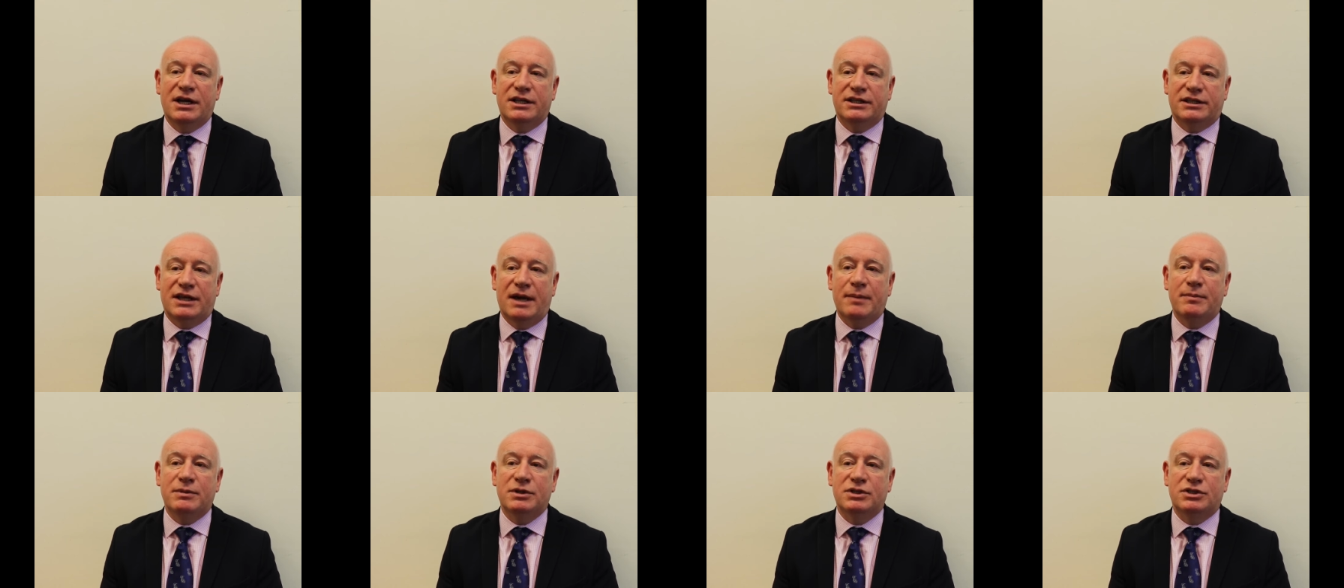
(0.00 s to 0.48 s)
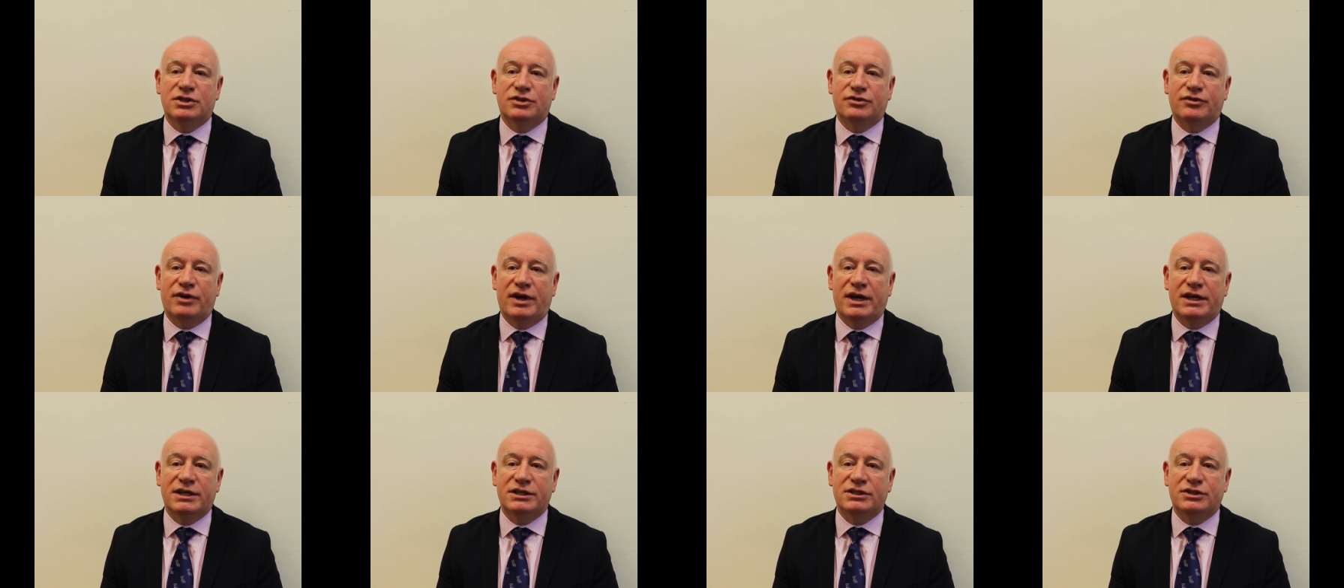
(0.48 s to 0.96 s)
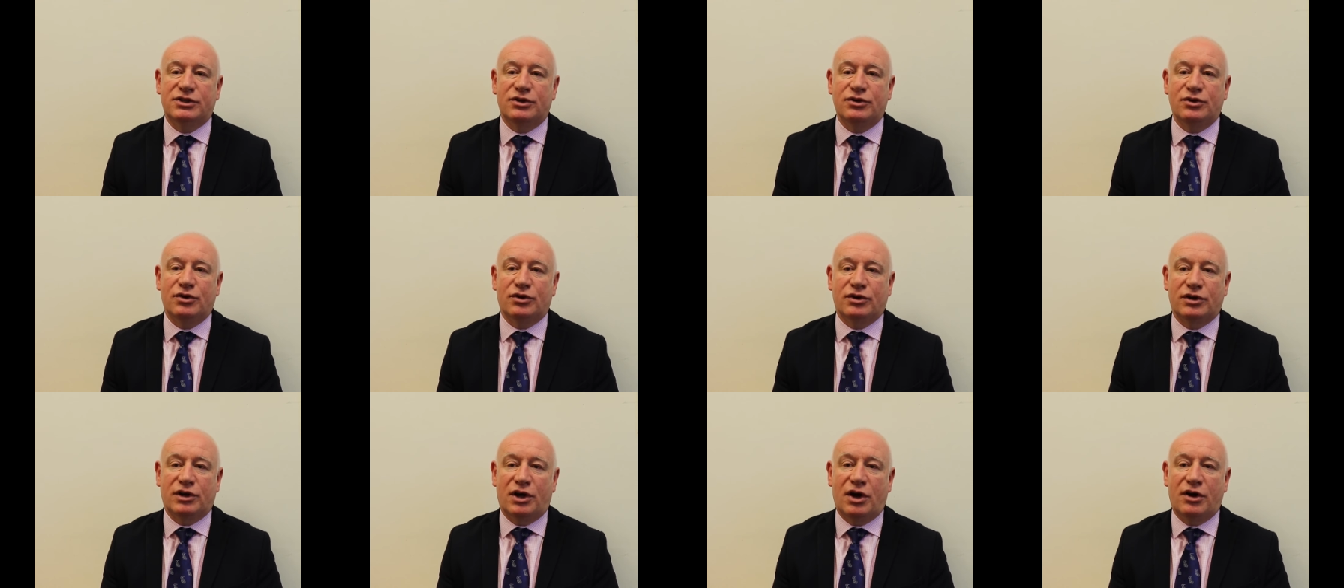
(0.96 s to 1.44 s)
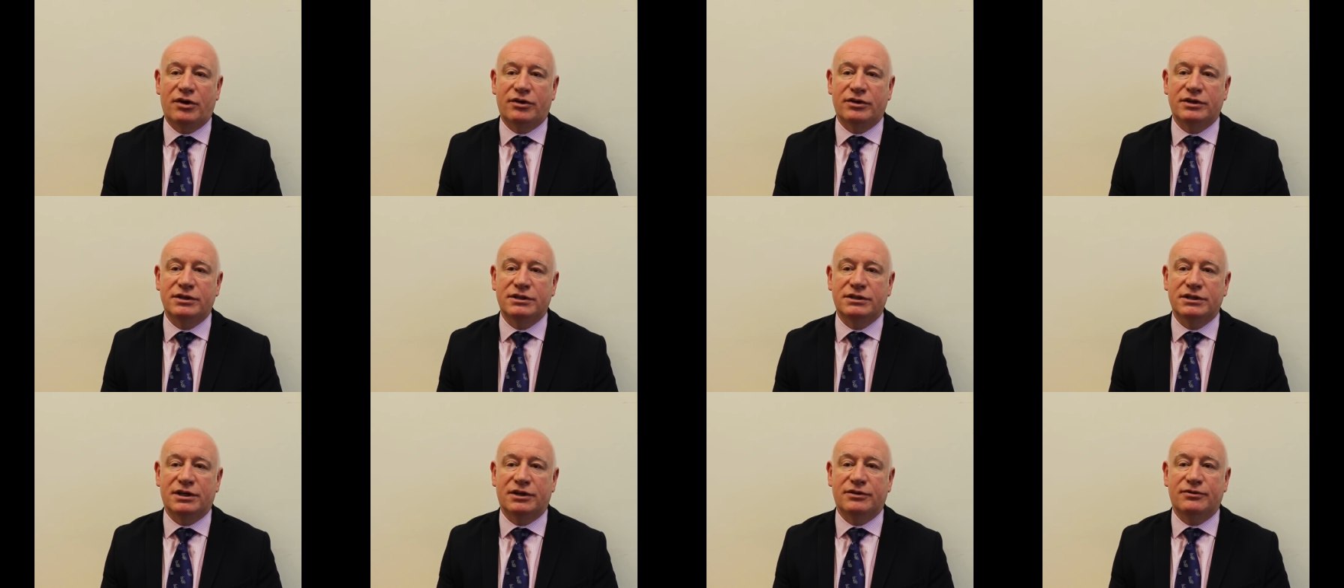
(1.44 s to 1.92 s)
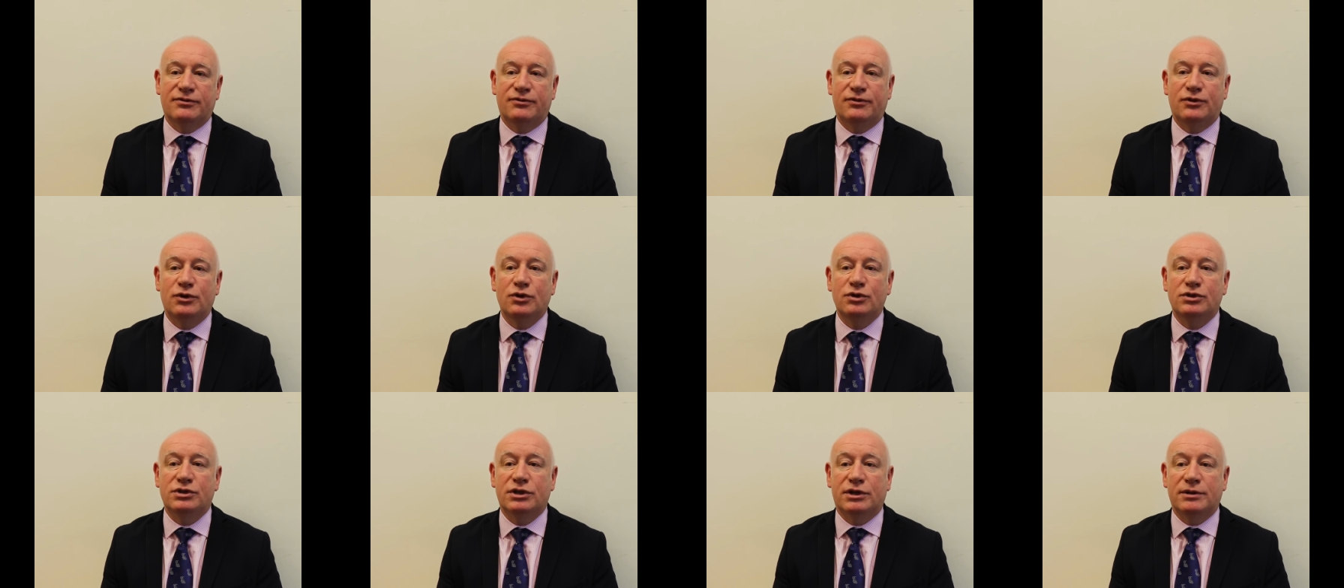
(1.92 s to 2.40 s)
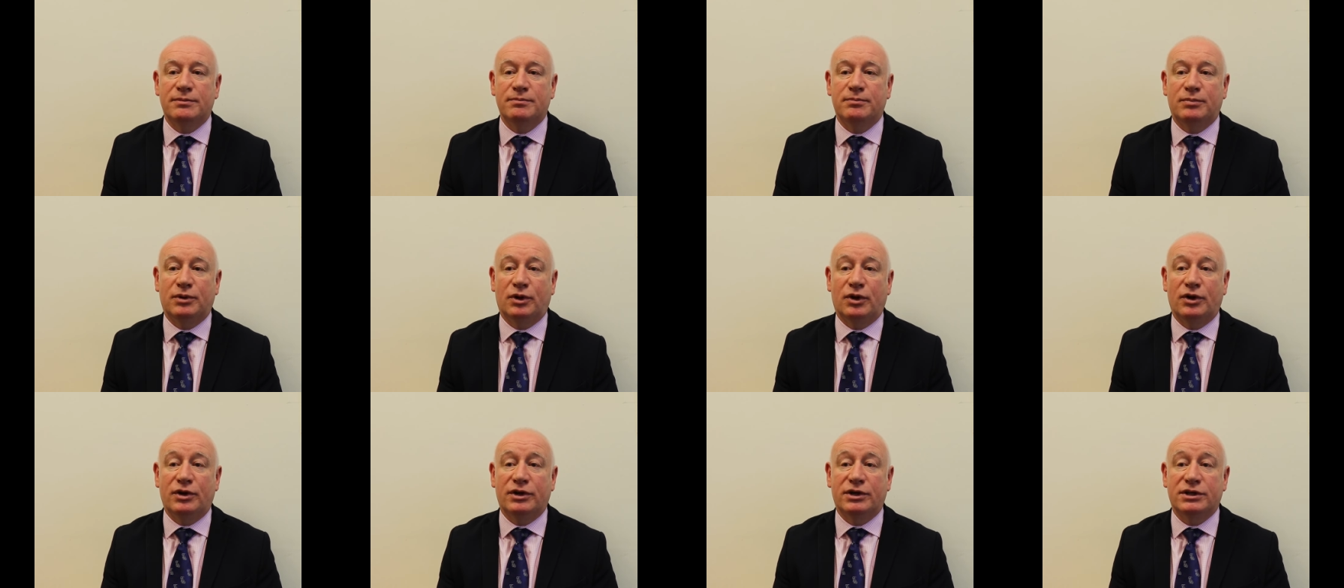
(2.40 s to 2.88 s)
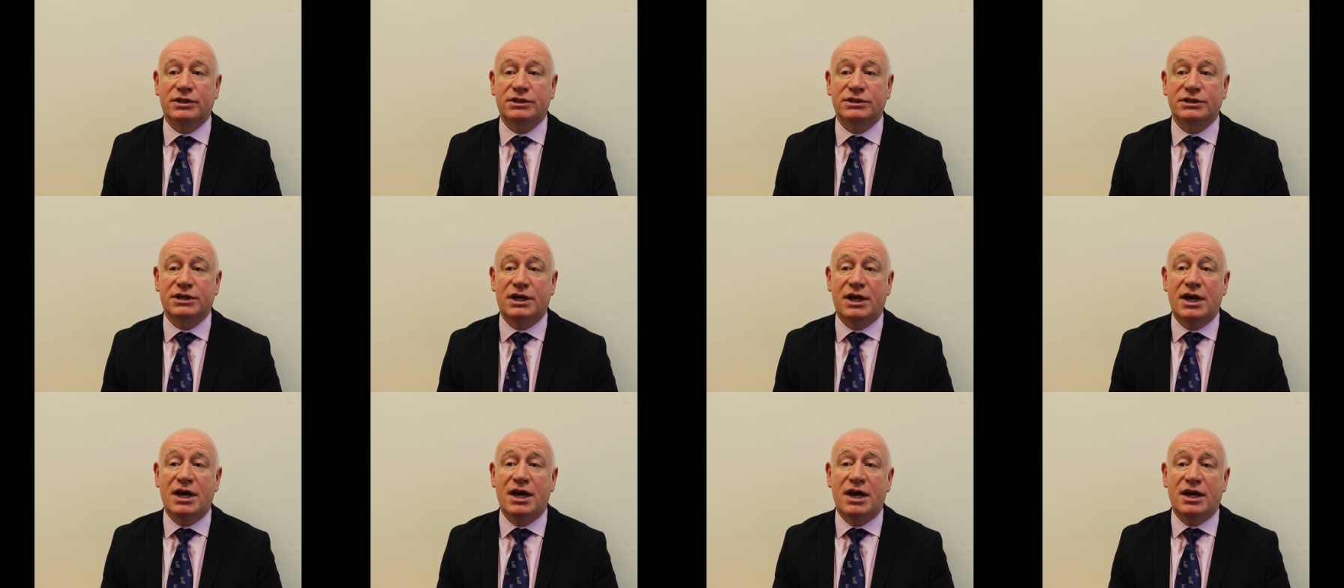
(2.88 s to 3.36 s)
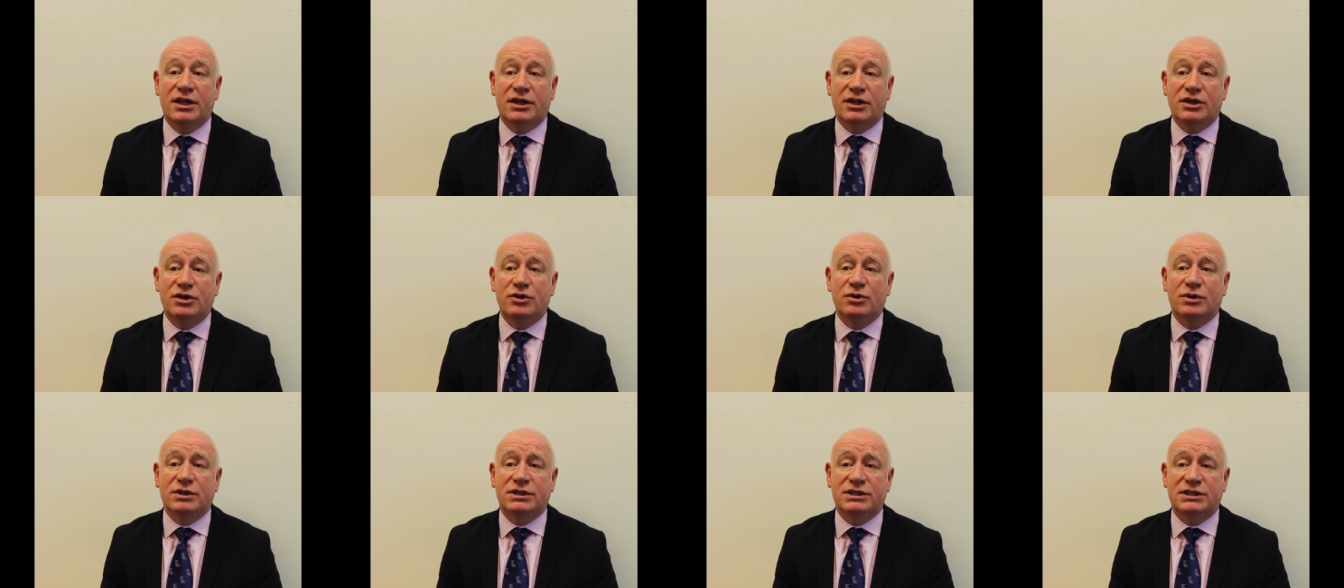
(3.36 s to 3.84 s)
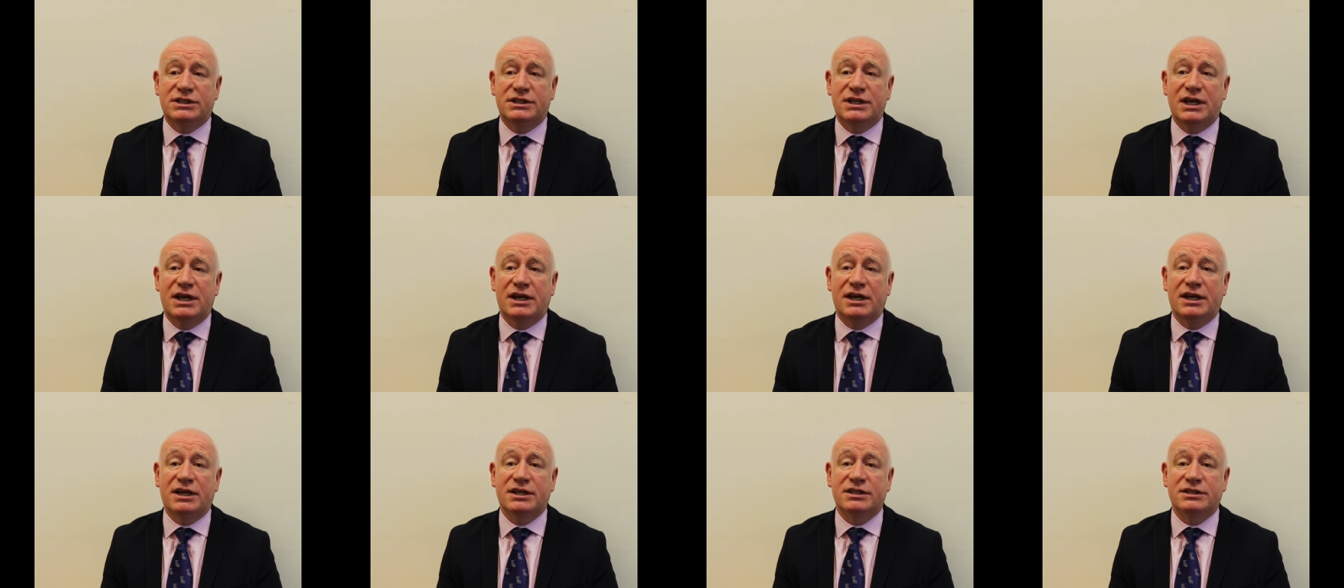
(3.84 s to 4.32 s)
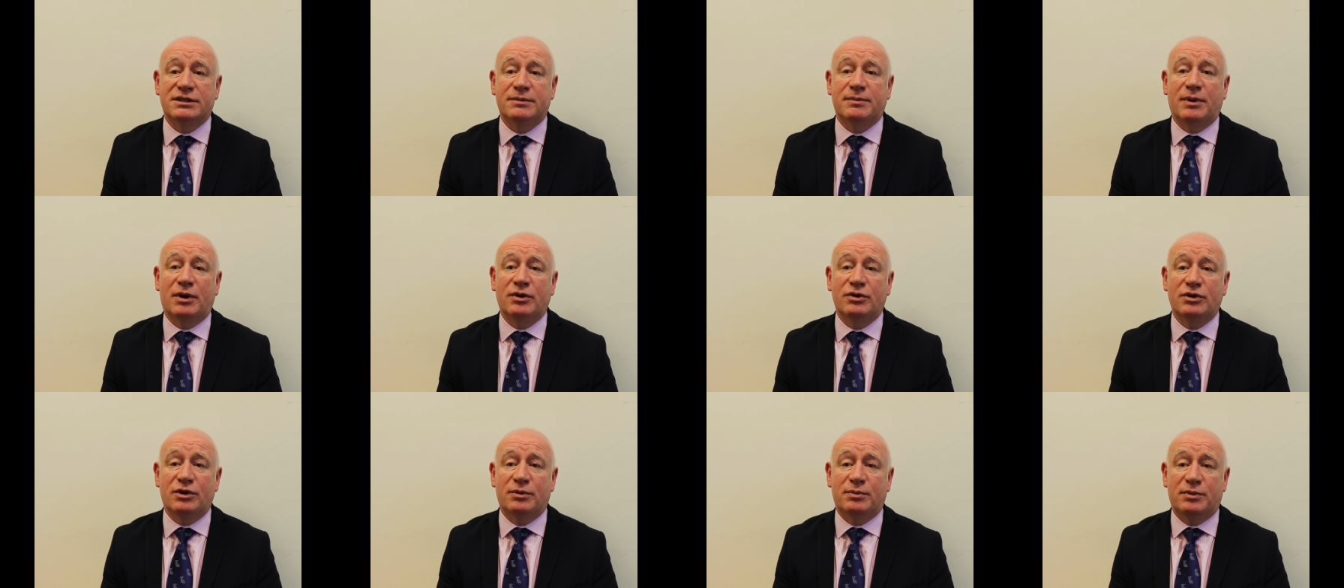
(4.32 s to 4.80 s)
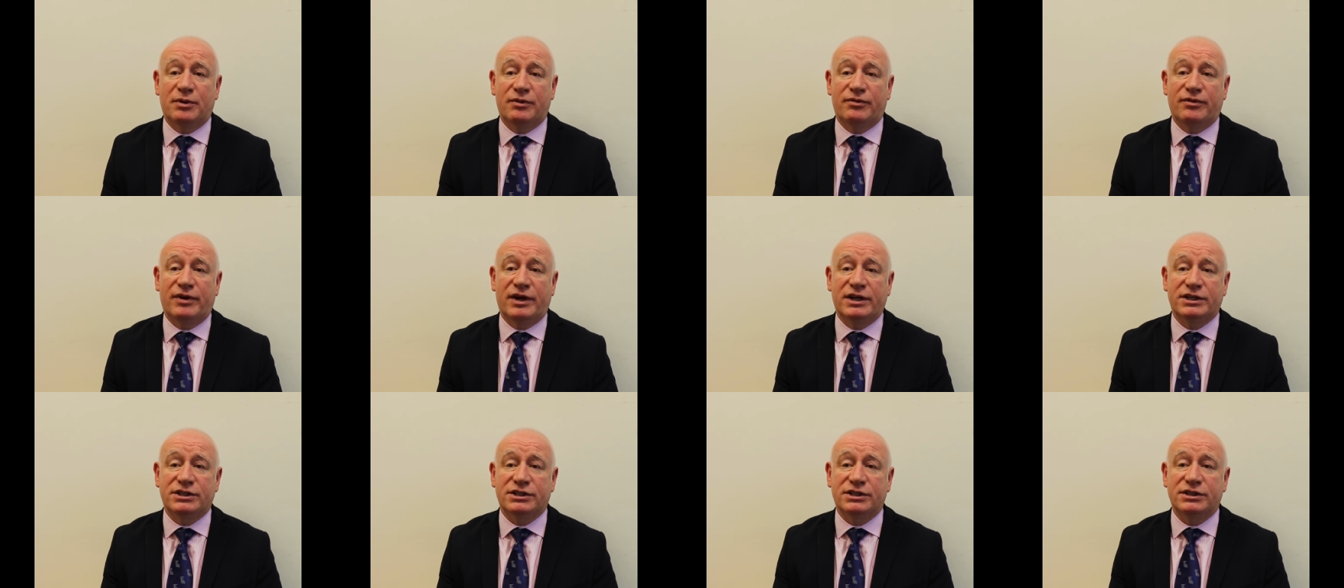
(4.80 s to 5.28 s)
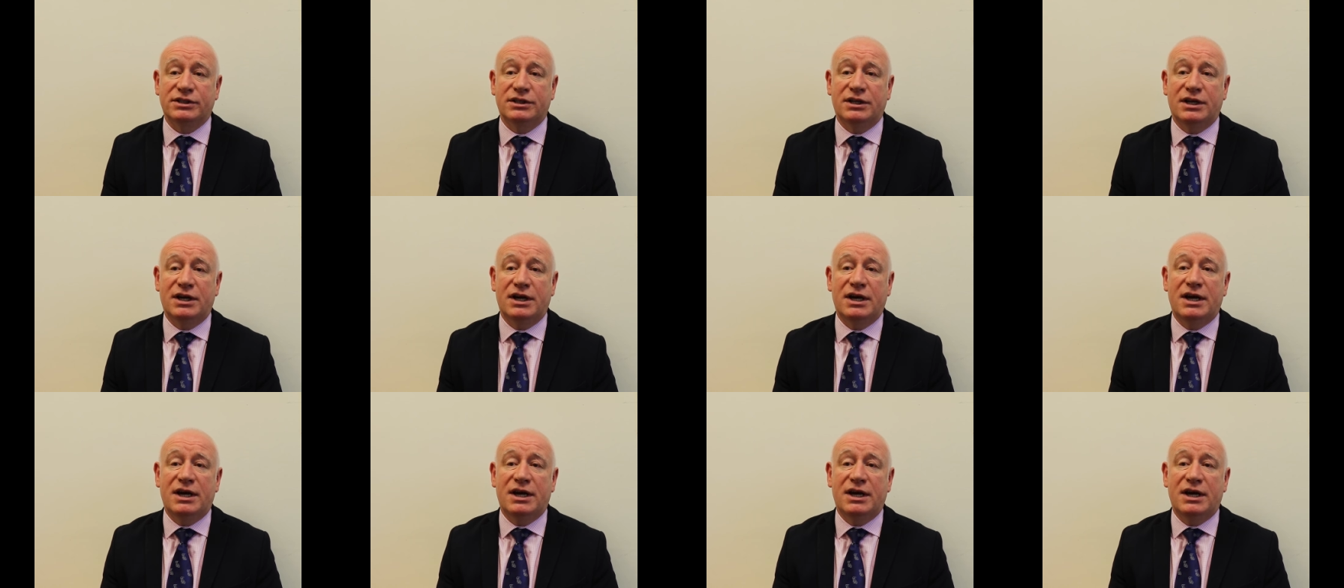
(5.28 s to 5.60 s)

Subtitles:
demonstrates to your current and future employers that you are serious about your profession